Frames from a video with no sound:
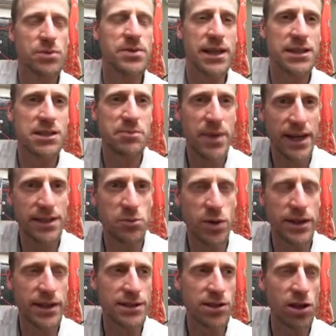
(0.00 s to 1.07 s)
be expected
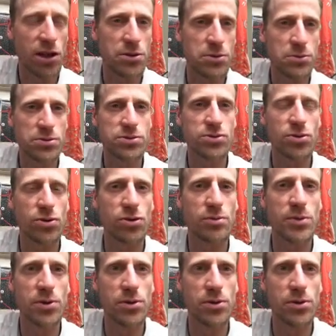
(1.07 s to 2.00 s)
when there's a local storm,